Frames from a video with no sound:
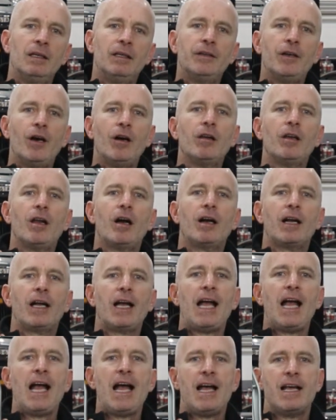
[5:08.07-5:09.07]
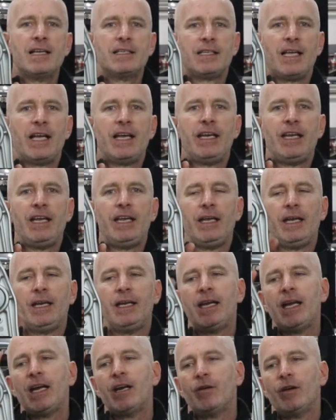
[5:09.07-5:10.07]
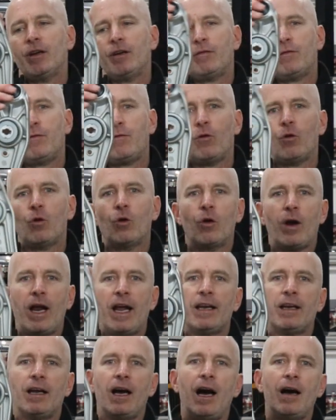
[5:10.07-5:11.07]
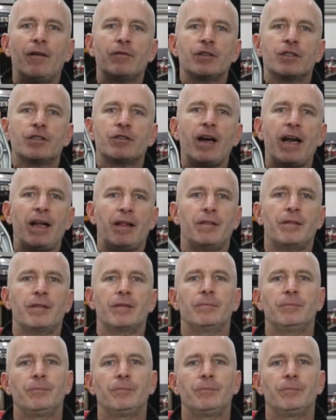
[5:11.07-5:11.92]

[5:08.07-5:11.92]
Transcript: no longer has any inherent fore and aft strength.